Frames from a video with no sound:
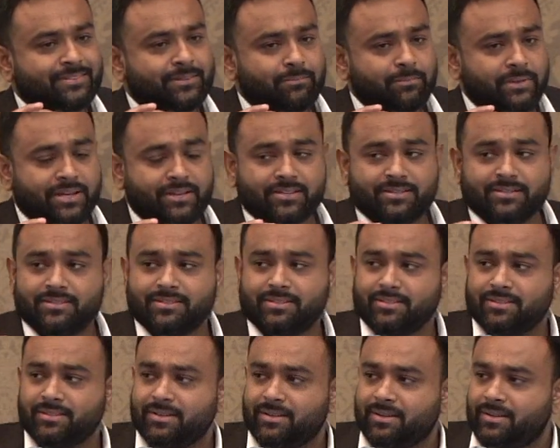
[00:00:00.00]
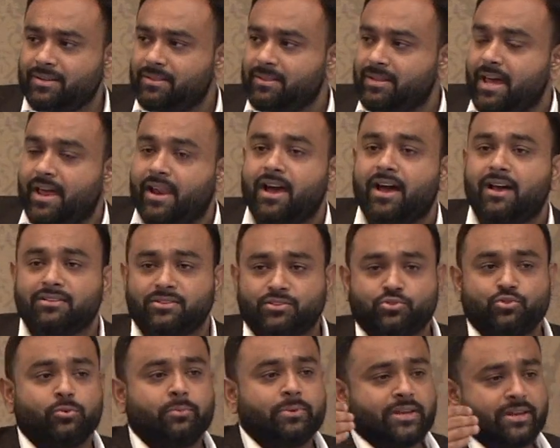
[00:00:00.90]
because there are
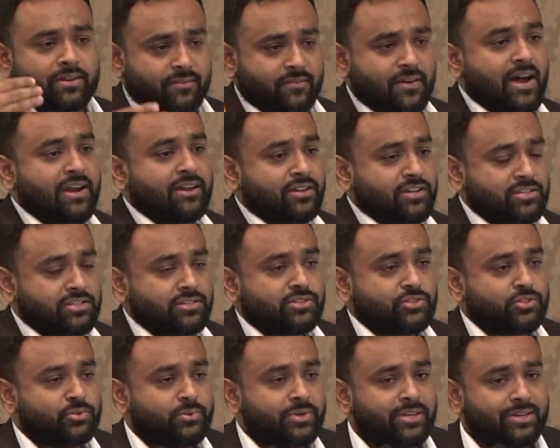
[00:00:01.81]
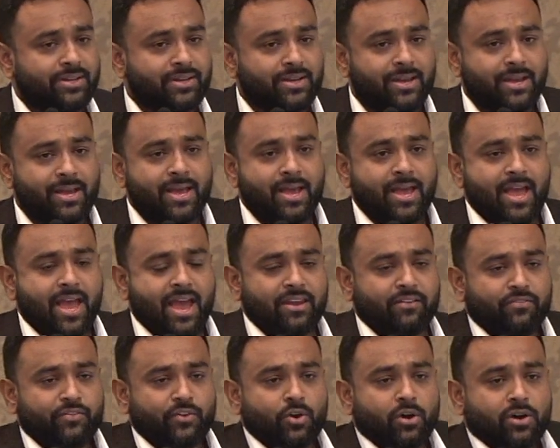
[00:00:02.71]
so many advantages to it. And
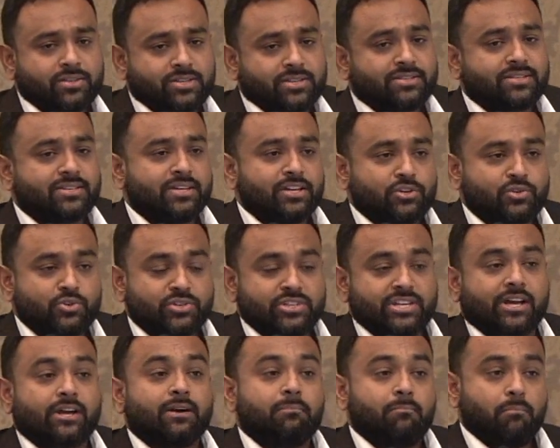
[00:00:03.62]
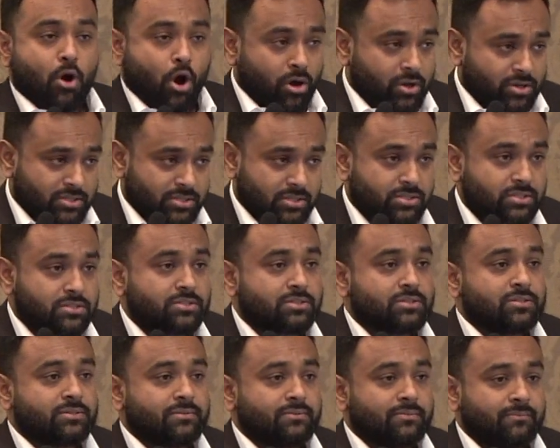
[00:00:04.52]
if you are just here to tick a box
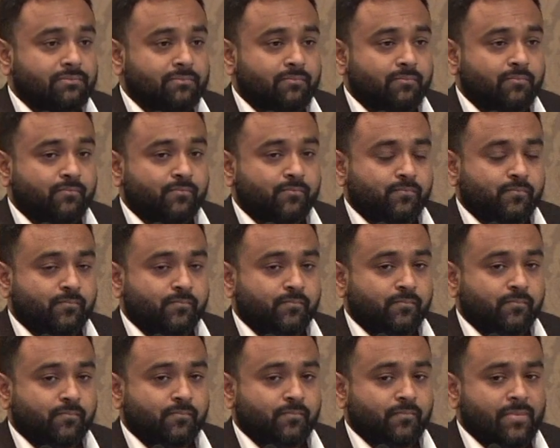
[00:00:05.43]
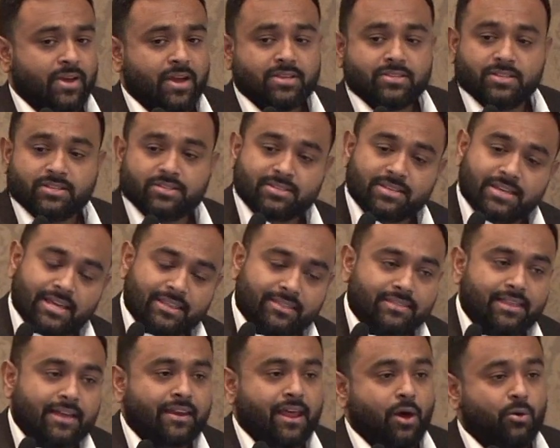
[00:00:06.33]
and just
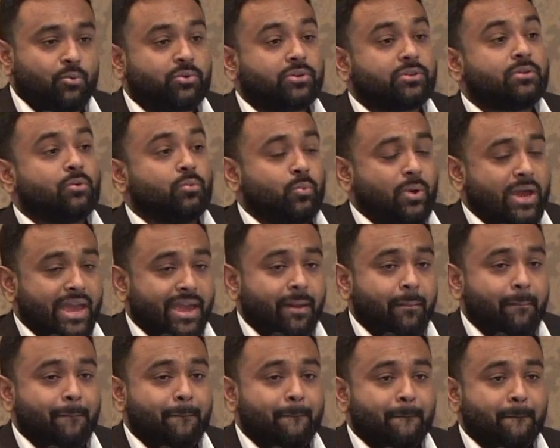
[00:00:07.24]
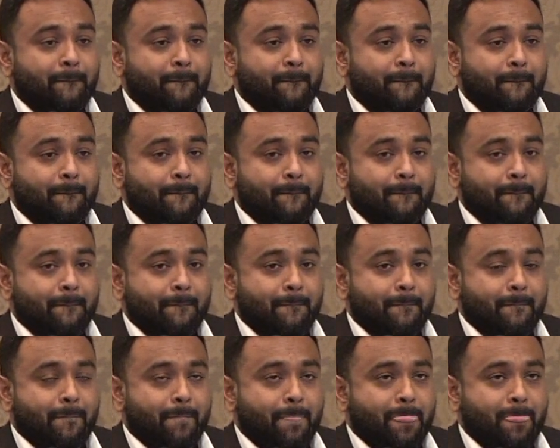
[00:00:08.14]
get that out of the way,
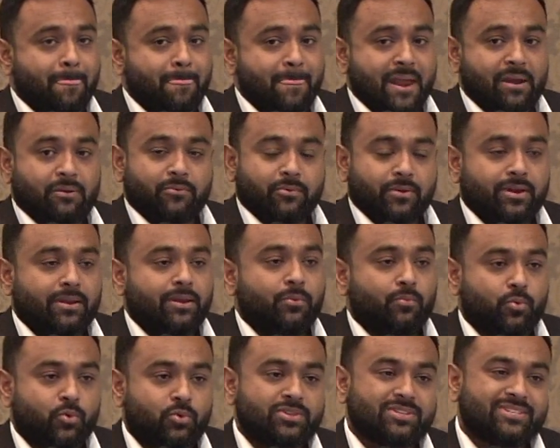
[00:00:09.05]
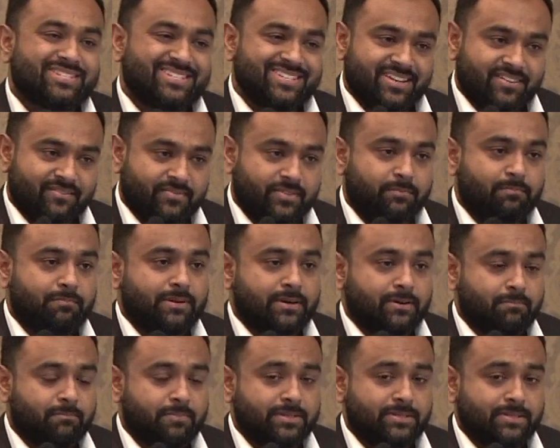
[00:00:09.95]
that really won't serve the
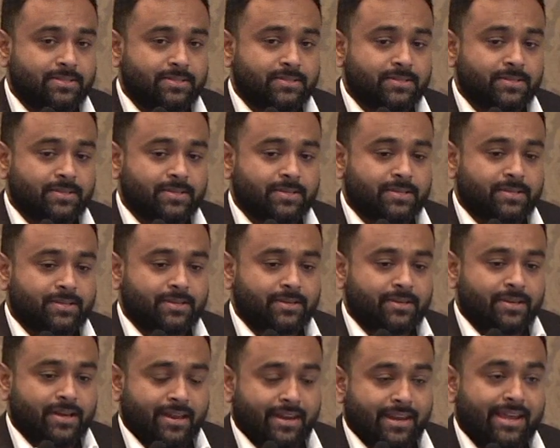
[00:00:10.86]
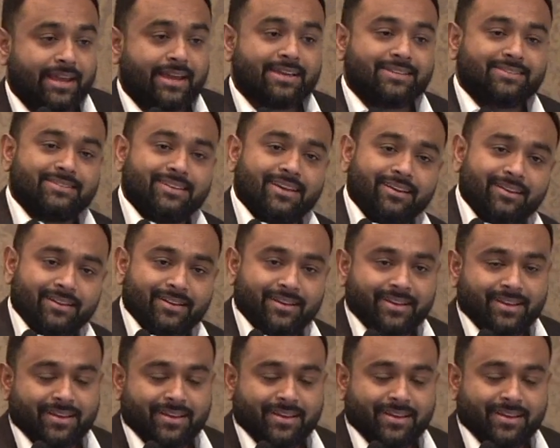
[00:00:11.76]
purpose. And like I said,